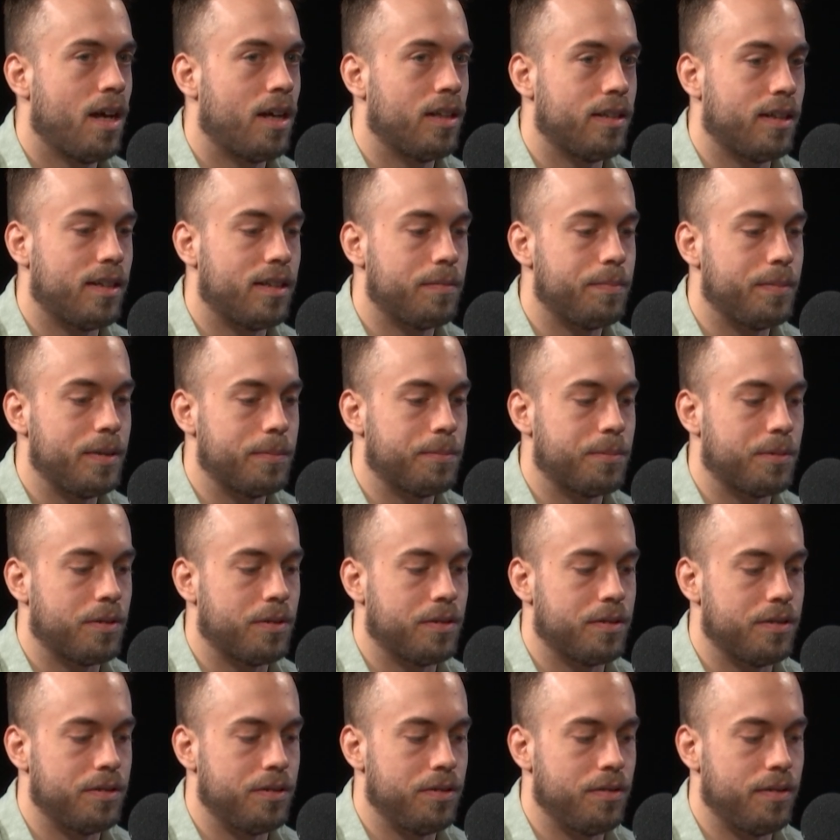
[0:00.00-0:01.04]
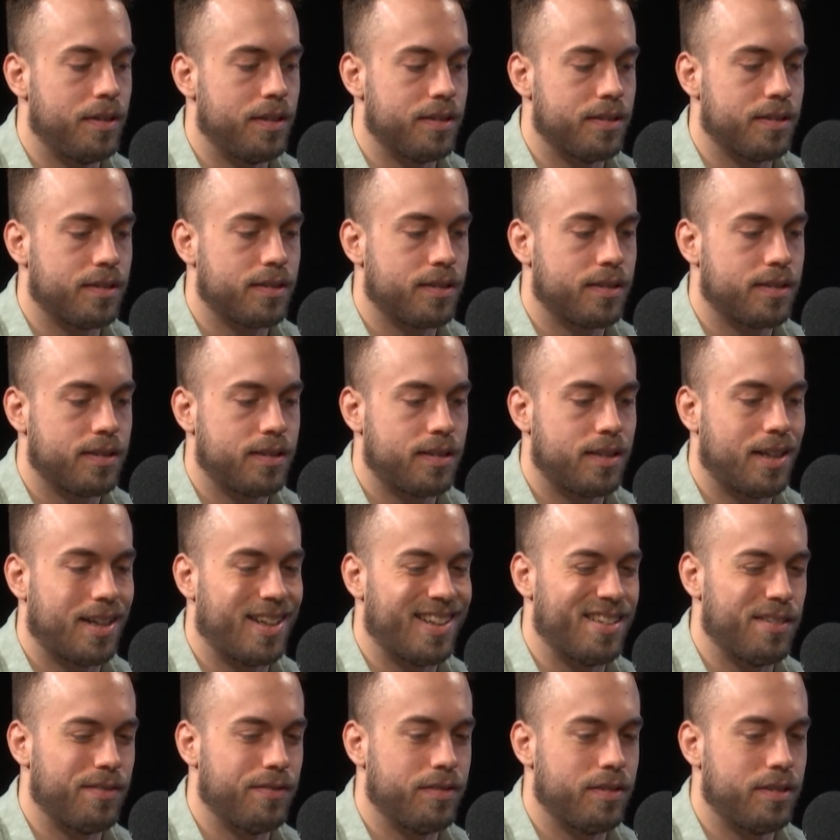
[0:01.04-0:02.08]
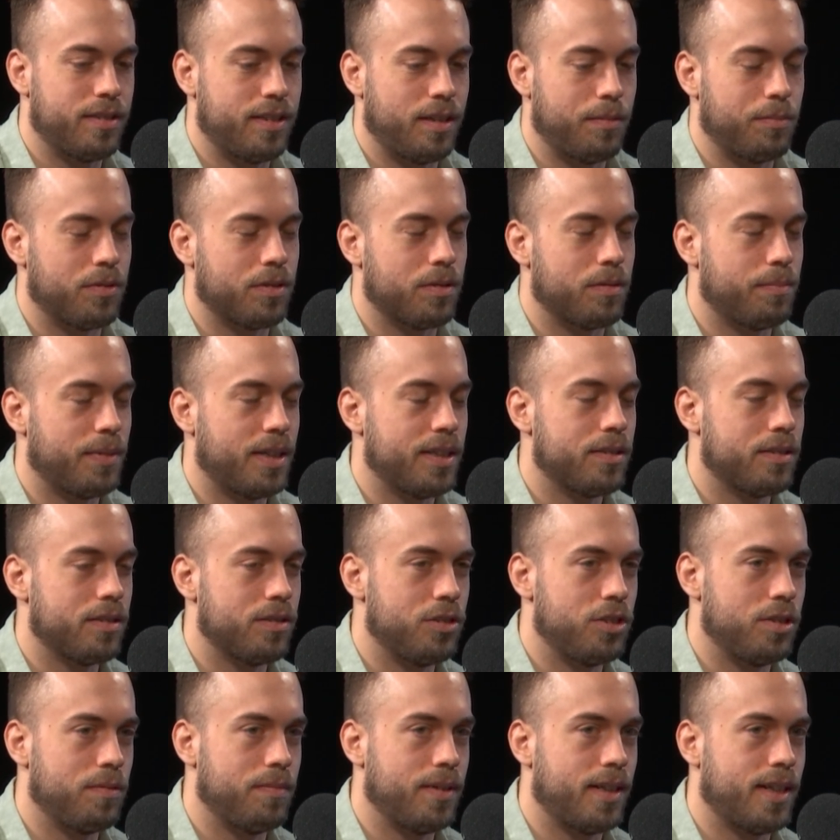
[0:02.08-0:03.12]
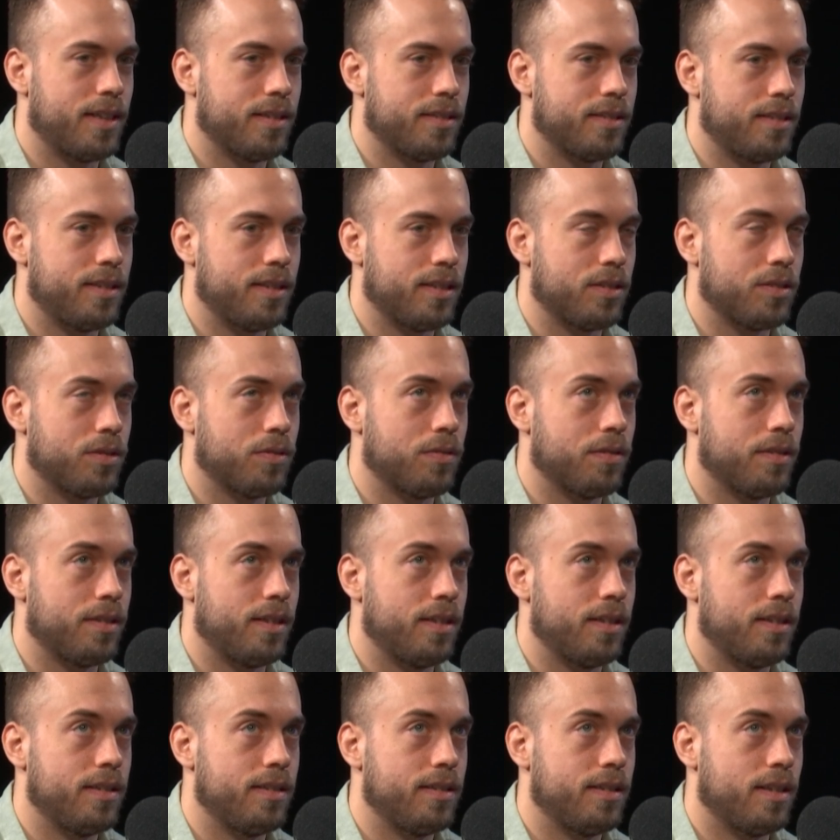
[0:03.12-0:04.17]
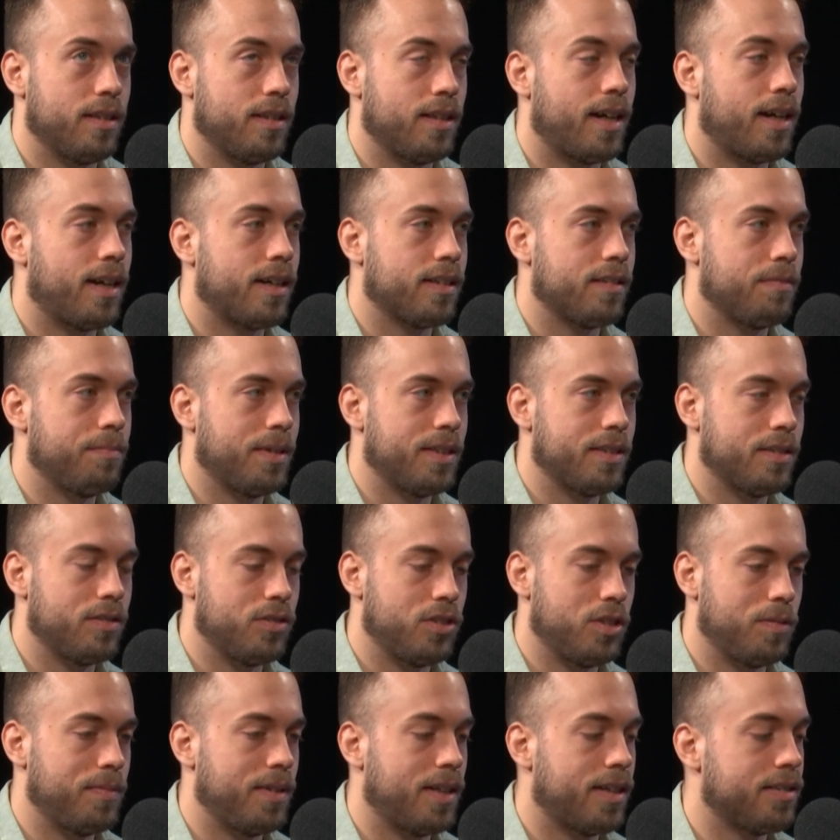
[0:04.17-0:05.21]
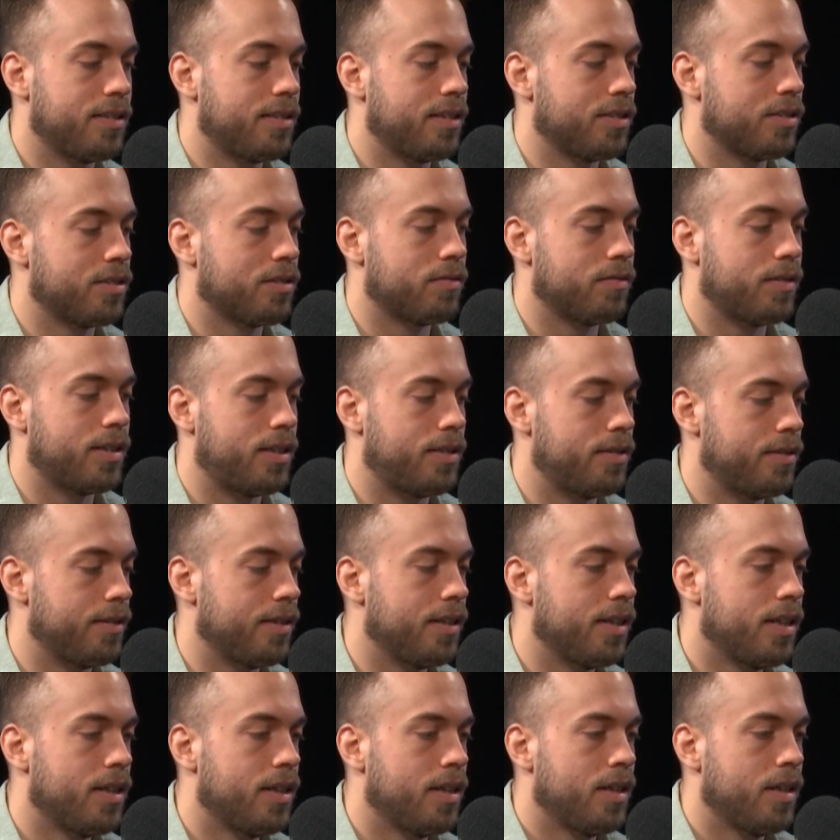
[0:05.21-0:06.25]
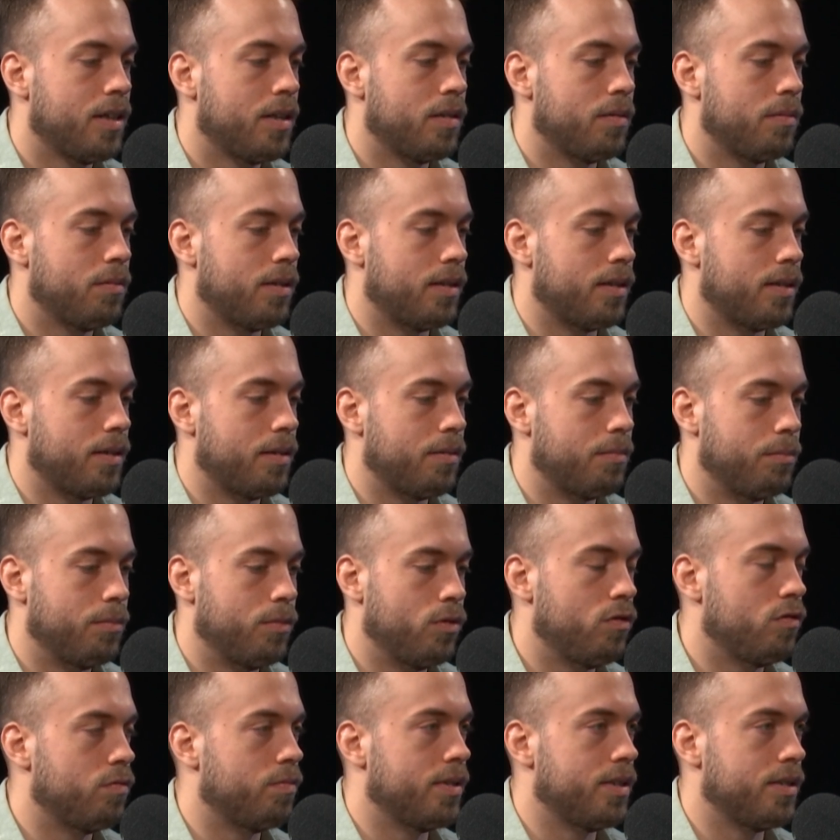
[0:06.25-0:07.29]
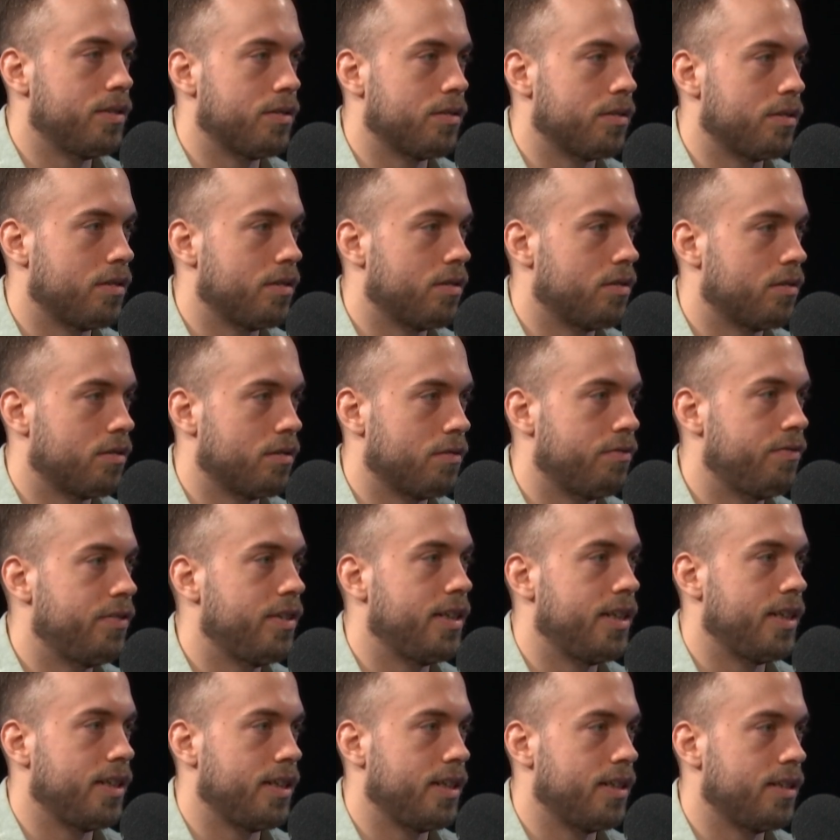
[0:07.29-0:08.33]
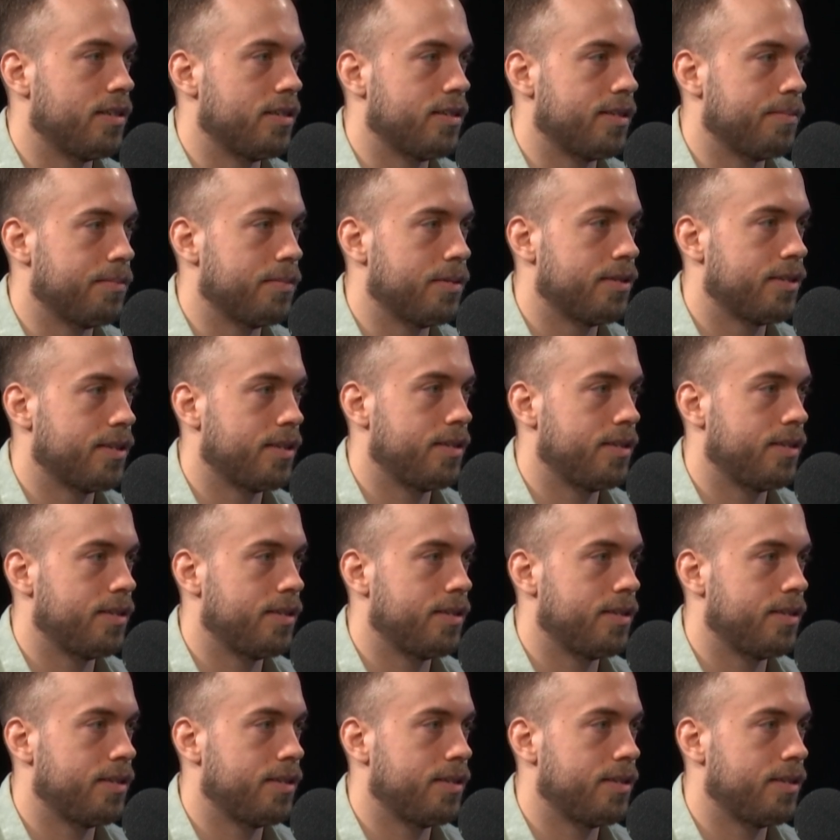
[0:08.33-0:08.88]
A lot of people do this kind of similar mental gymnastics, or the lack of mental gymnastics around movement or fitting in some